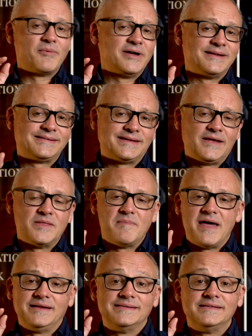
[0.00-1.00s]
I'm going to say the
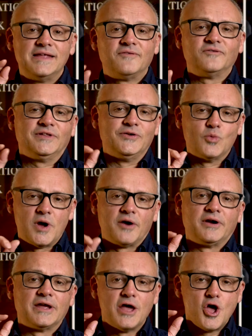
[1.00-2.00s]
man is definitely
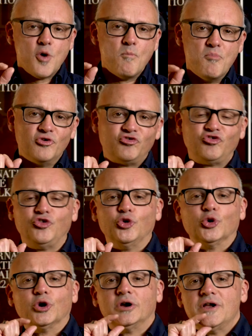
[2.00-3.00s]
wearing
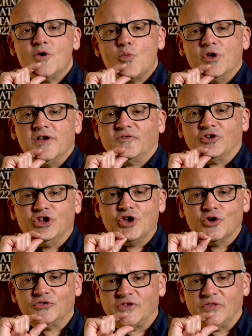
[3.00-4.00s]
Monsieur whenever he
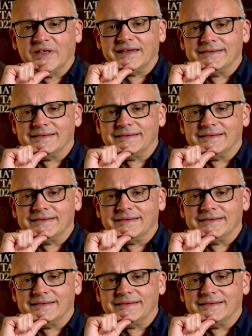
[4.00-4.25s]
goes to the